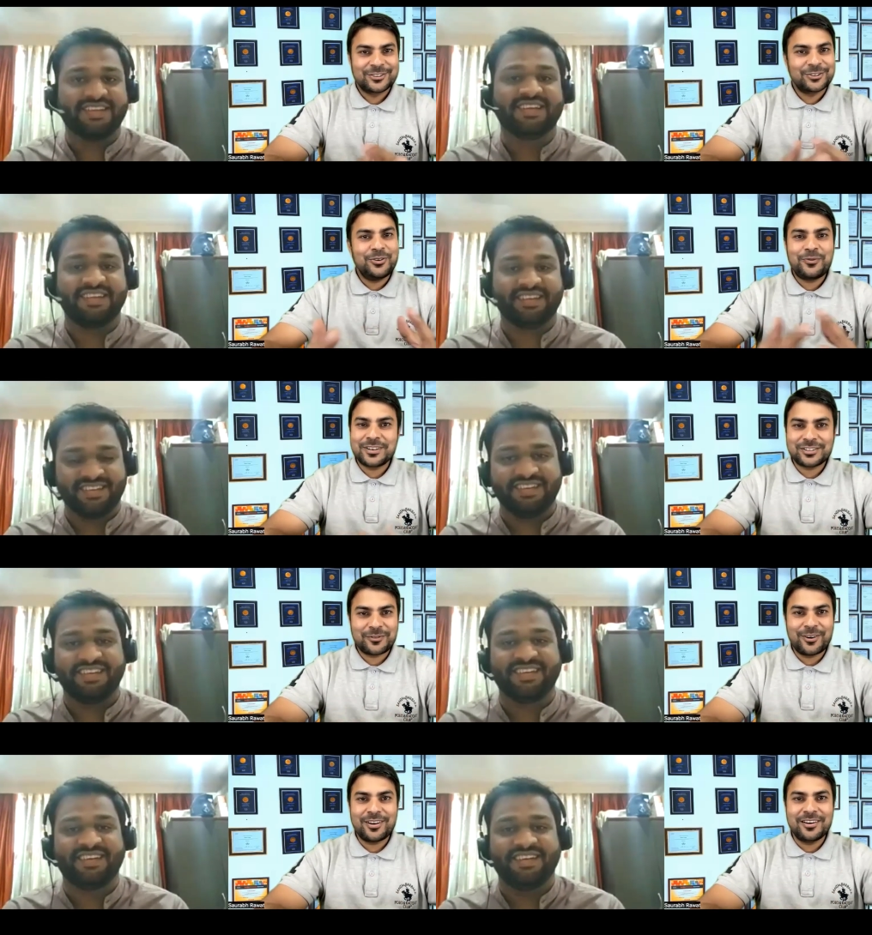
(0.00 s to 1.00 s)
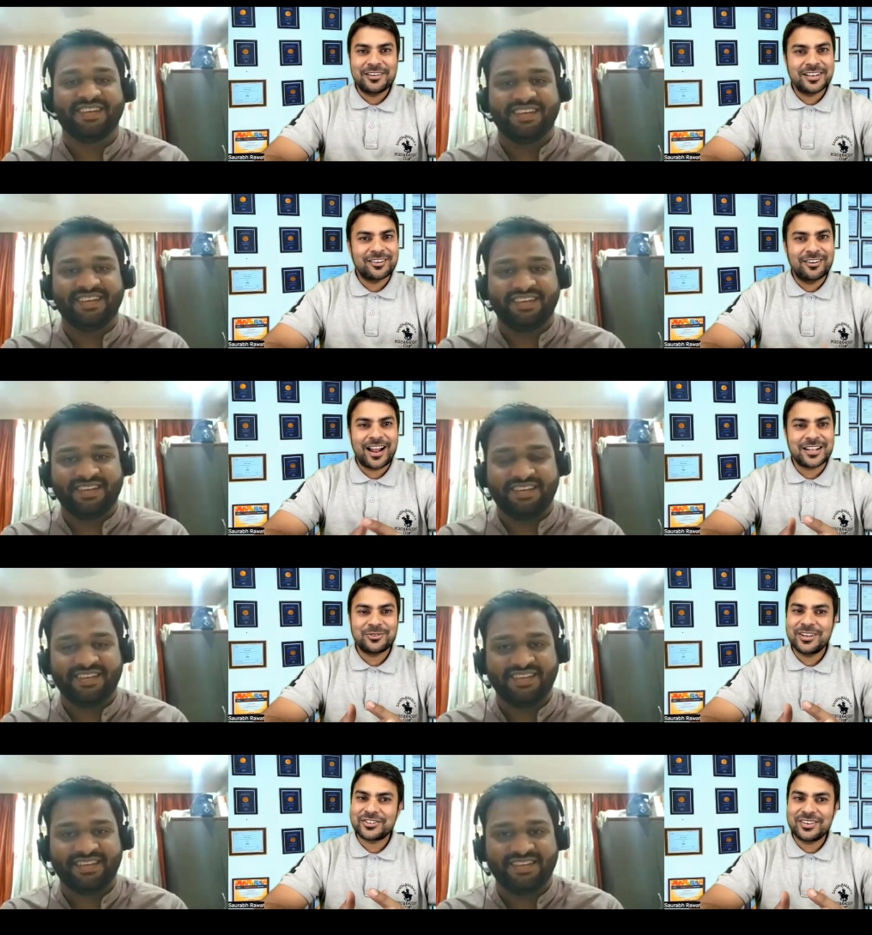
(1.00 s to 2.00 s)
Speaker 1: So first of all, Herdius,
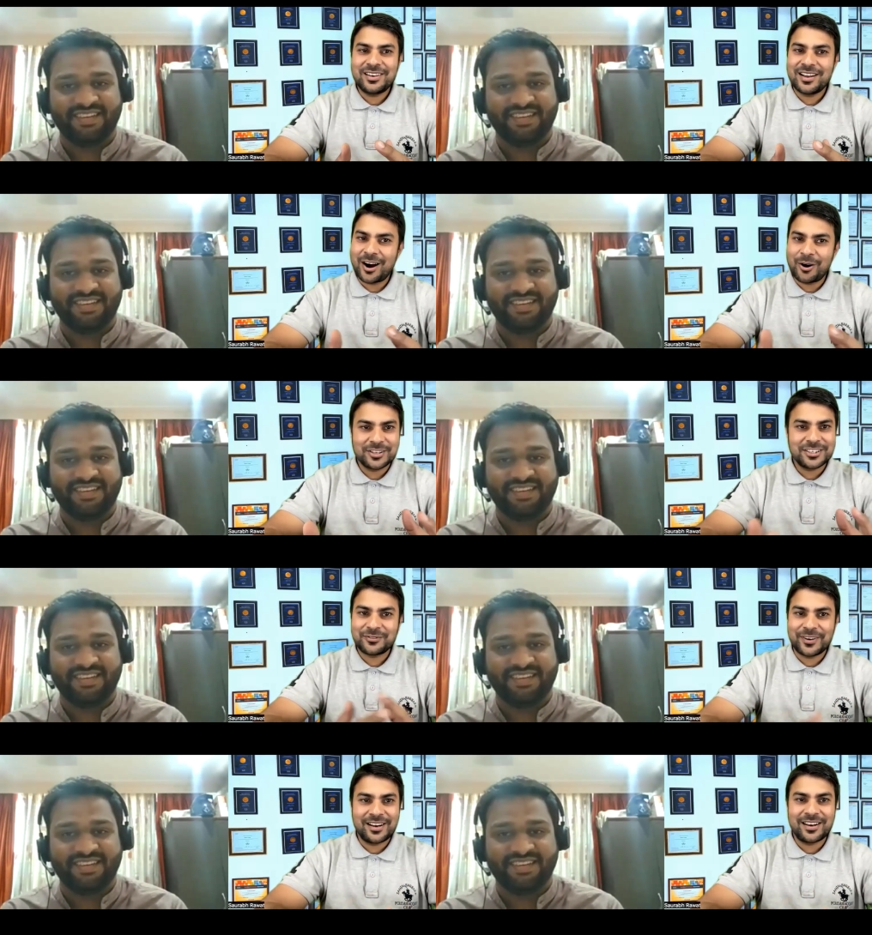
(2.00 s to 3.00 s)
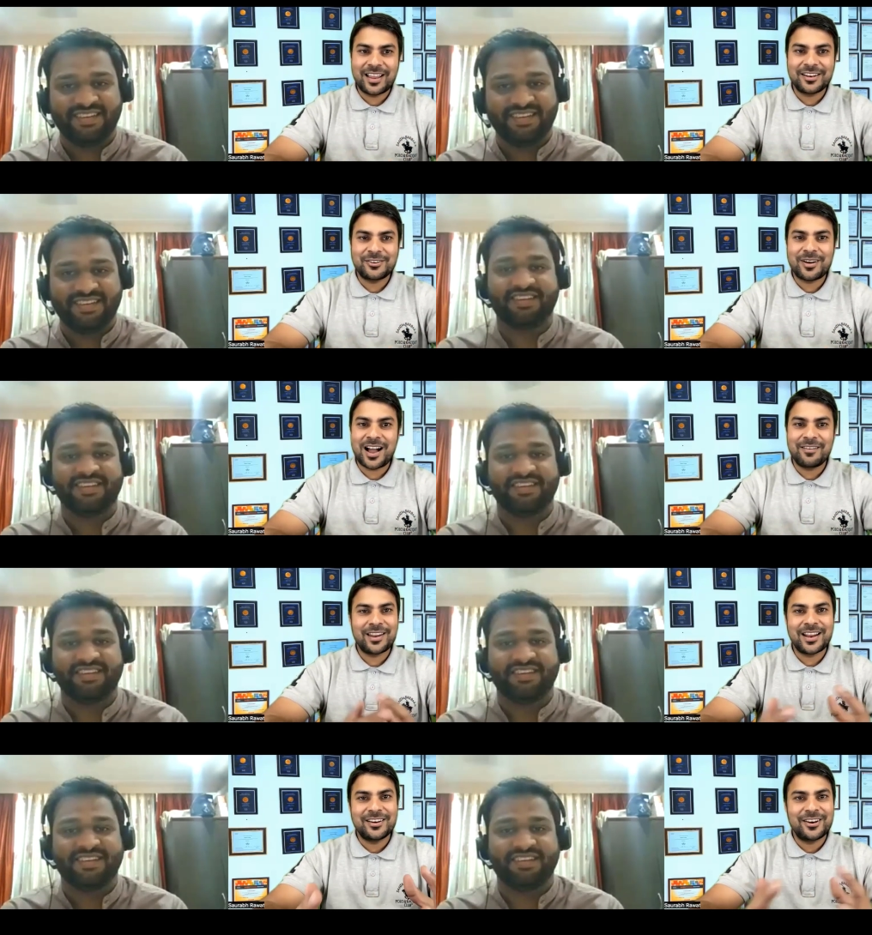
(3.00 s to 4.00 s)
congratulations. How does it feel like to have
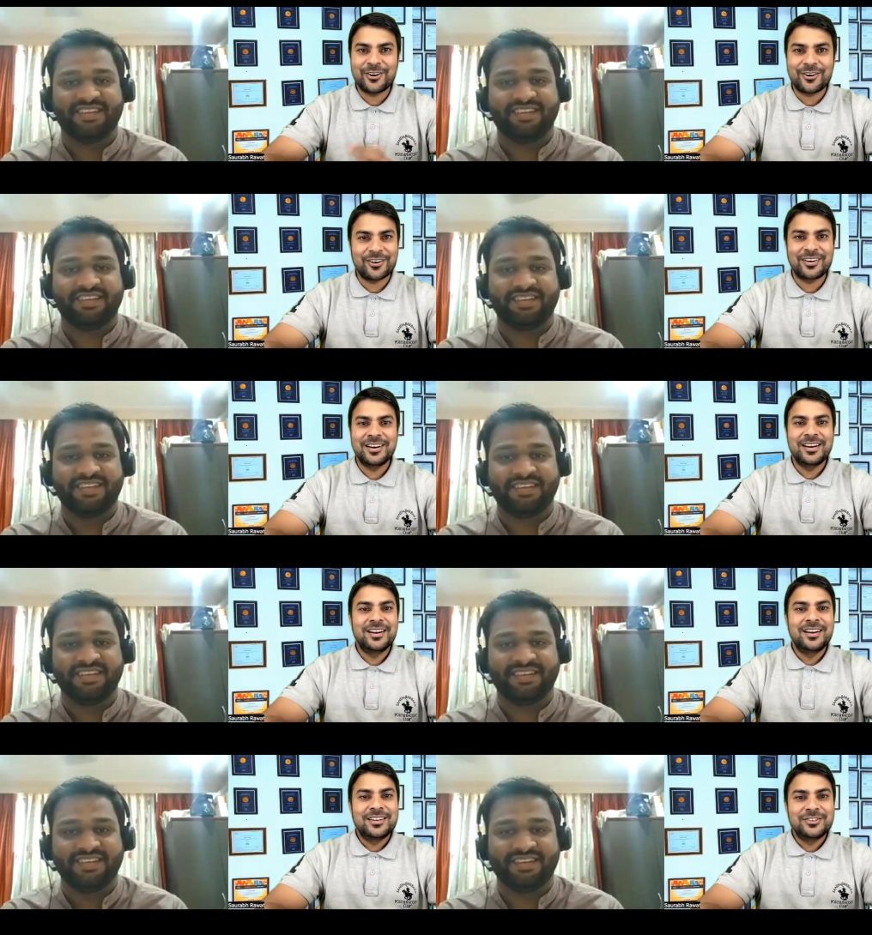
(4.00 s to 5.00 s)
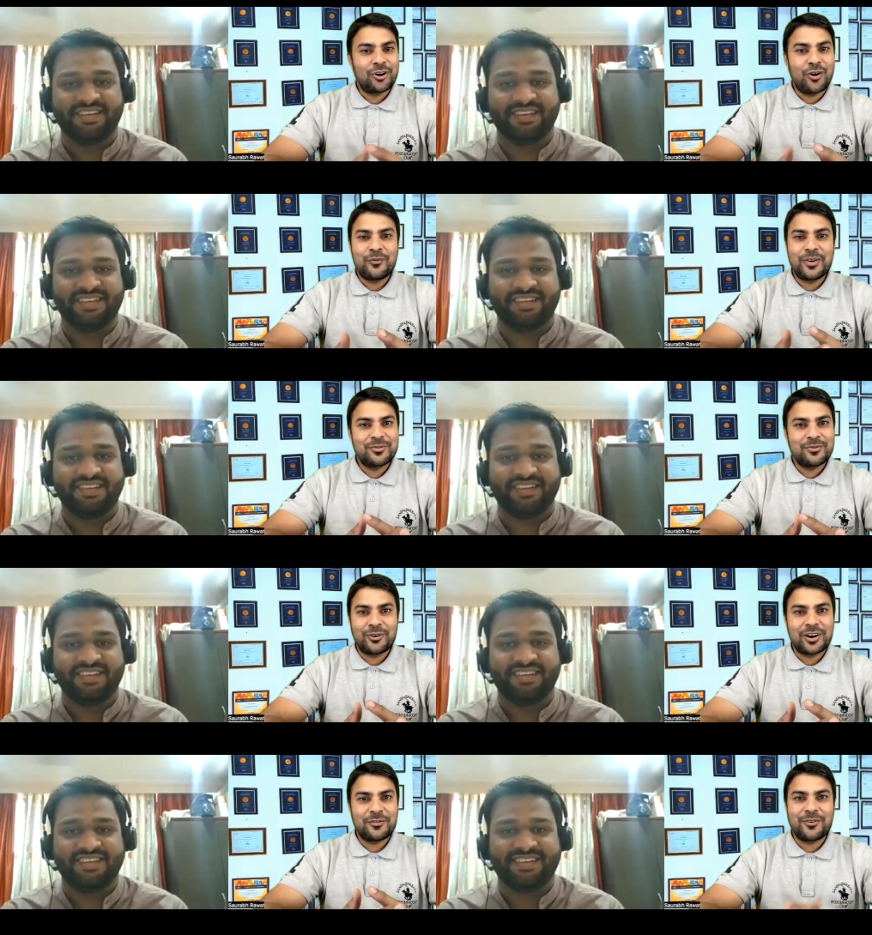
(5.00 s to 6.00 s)
landed your job with
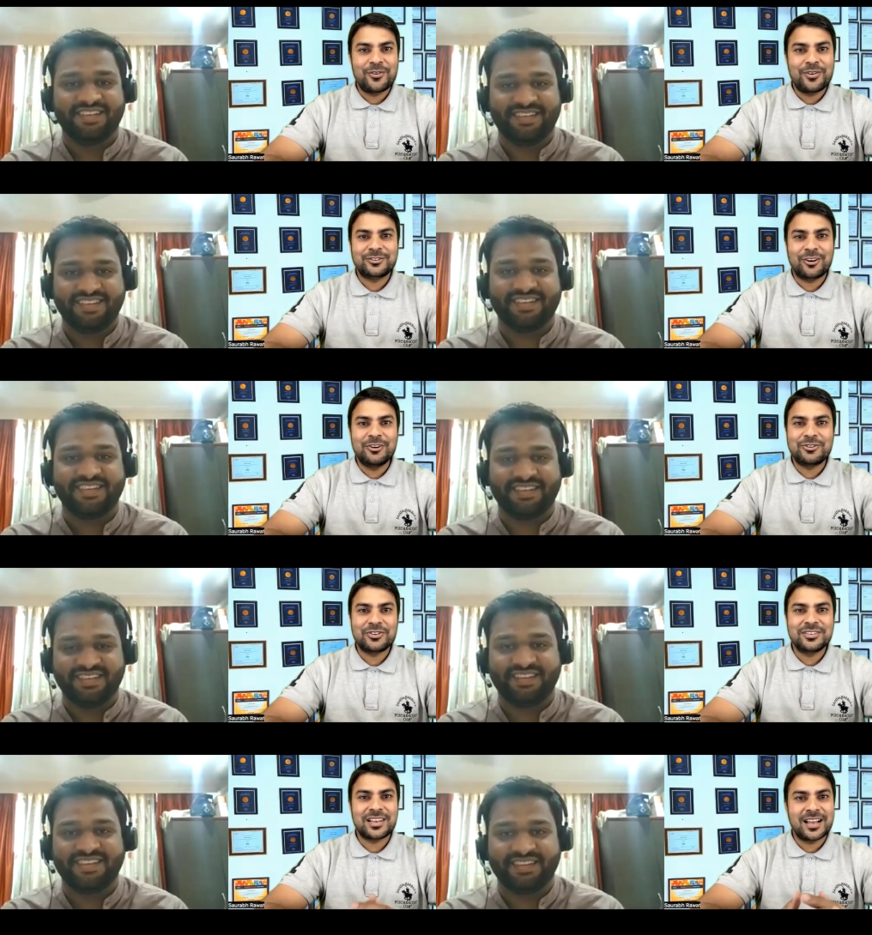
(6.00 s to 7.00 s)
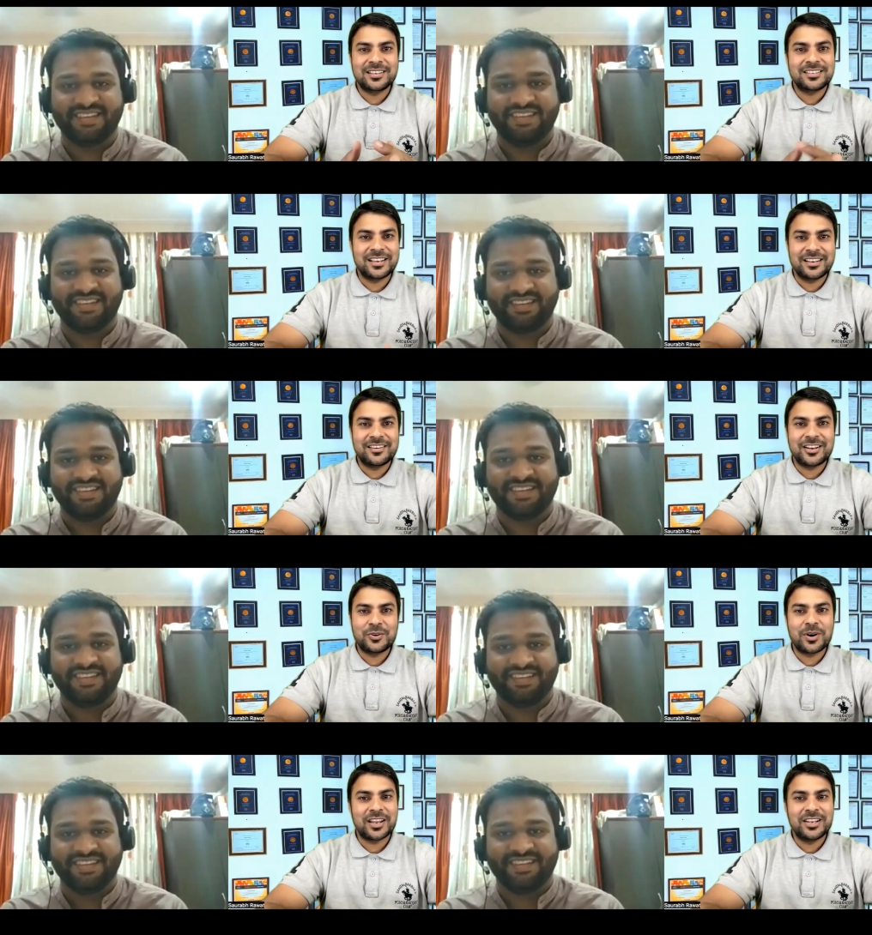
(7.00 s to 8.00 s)
Vodafone Solutions as a senior
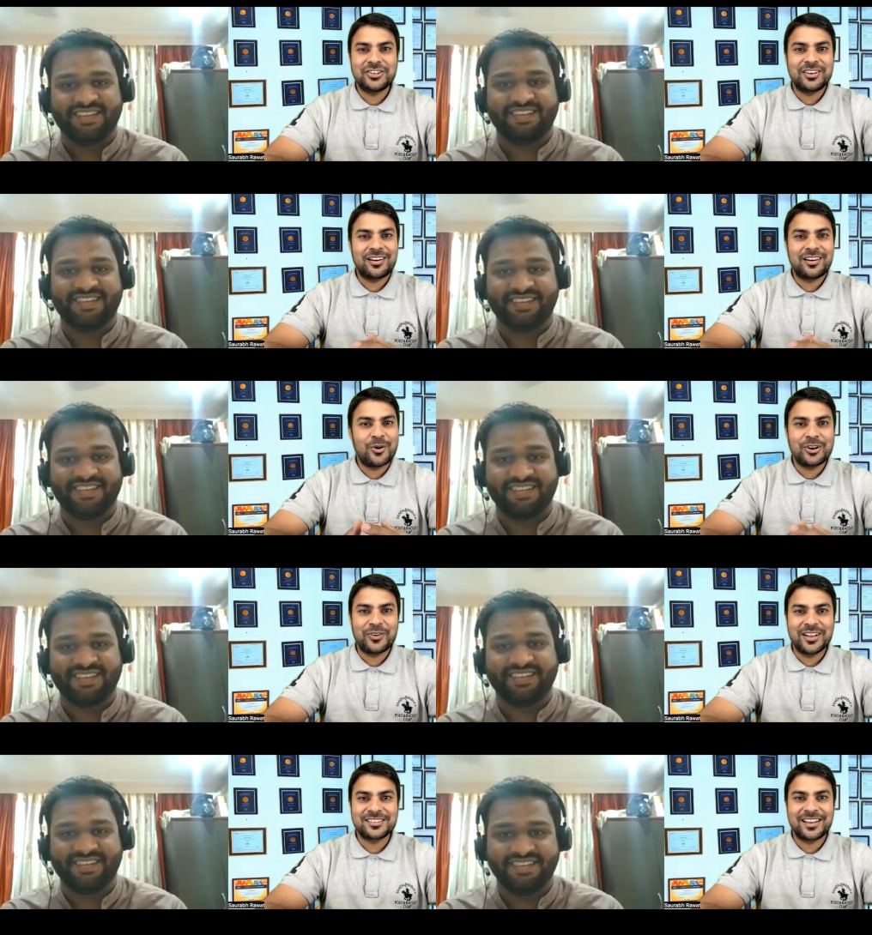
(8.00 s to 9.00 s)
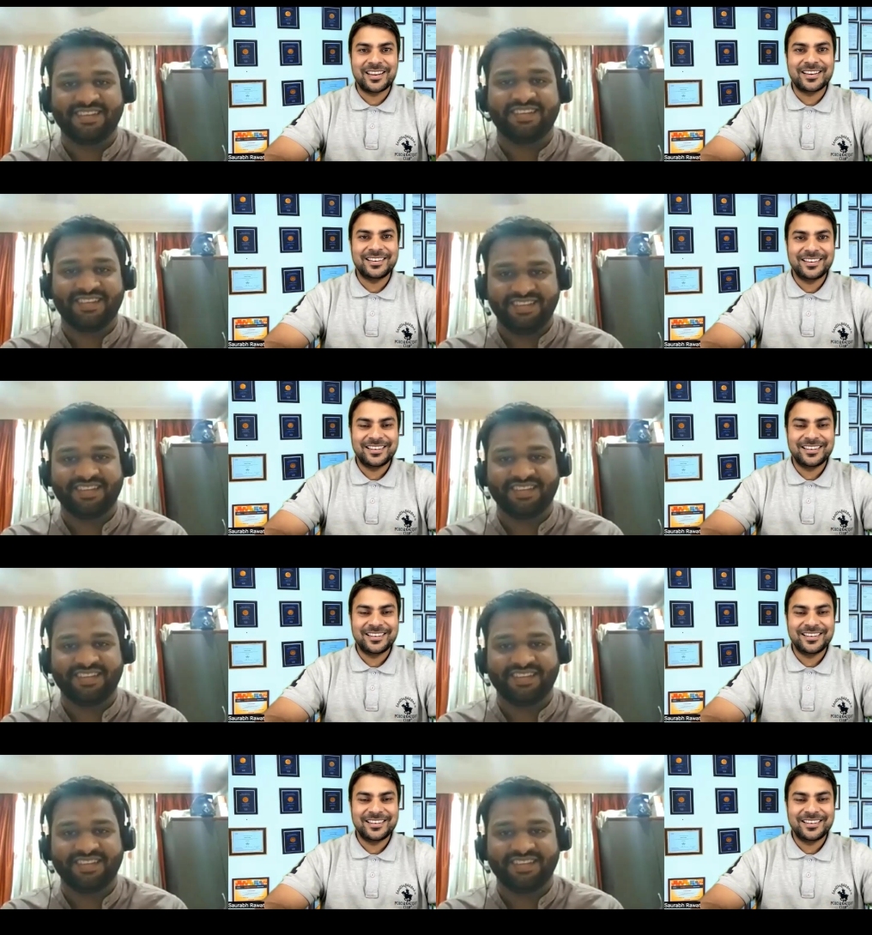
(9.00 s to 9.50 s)
network engineer? How it feels like?